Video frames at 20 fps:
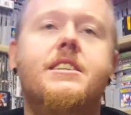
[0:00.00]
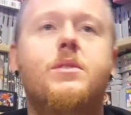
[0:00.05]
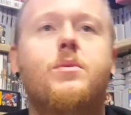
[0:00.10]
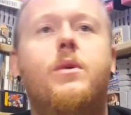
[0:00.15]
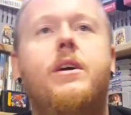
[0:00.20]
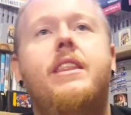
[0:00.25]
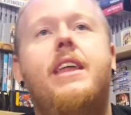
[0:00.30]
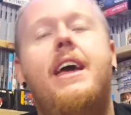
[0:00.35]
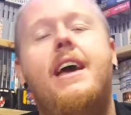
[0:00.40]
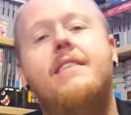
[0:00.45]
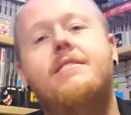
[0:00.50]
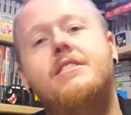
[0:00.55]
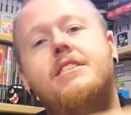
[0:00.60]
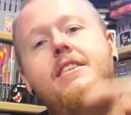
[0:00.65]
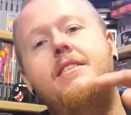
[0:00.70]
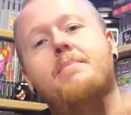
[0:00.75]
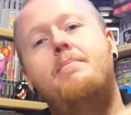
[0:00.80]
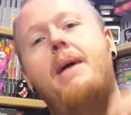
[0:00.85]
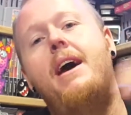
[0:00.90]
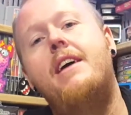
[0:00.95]
to where they have
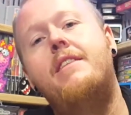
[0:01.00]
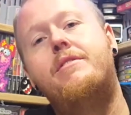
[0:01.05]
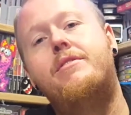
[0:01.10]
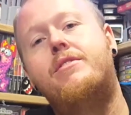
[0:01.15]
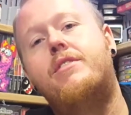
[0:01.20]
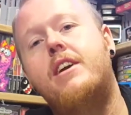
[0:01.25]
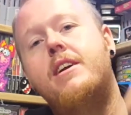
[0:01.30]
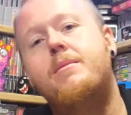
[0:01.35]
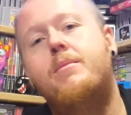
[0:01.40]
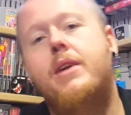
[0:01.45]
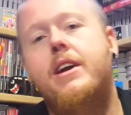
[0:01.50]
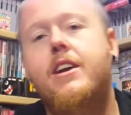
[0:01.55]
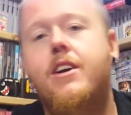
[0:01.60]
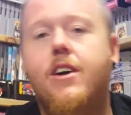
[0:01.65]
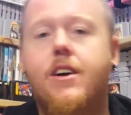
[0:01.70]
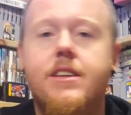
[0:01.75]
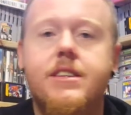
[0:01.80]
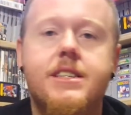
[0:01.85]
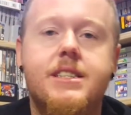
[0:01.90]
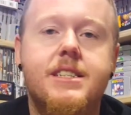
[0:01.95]
such bad frame rate
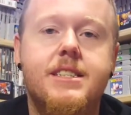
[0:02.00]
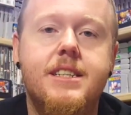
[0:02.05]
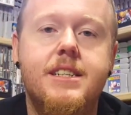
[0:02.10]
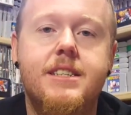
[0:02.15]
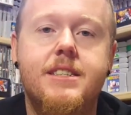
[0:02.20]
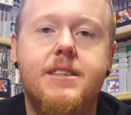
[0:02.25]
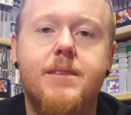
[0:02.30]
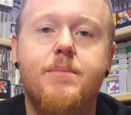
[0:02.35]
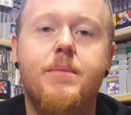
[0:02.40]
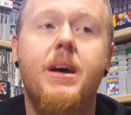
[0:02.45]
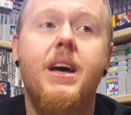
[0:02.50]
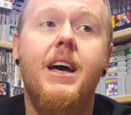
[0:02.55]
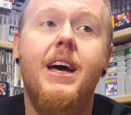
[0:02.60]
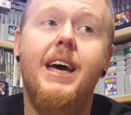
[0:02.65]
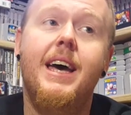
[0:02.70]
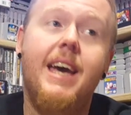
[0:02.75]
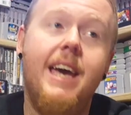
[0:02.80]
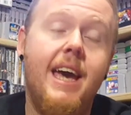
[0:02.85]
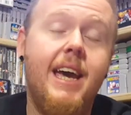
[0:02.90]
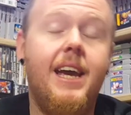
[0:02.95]
on the system,
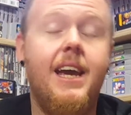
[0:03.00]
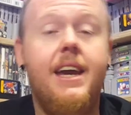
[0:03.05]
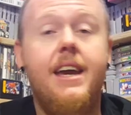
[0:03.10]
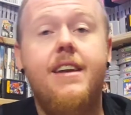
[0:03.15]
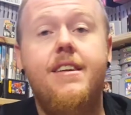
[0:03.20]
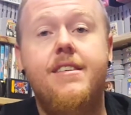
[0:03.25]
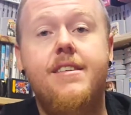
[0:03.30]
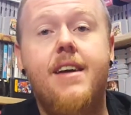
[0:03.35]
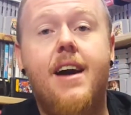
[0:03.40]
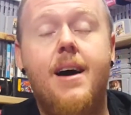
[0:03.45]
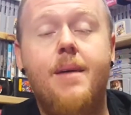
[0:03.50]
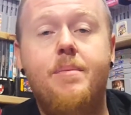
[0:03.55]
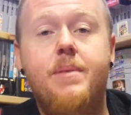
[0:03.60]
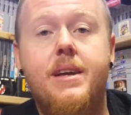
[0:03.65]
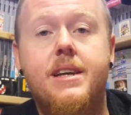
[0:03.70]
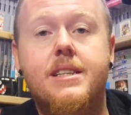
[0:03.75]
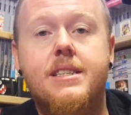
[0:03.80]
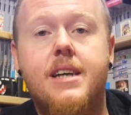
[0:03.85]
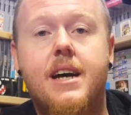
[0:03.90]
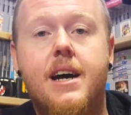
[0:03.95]
it can get
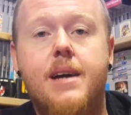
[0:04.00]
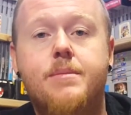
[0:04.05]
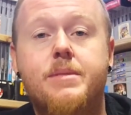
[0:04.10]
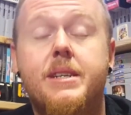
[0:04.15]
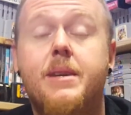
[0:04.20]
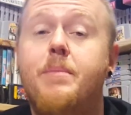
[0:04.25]
choppy at times.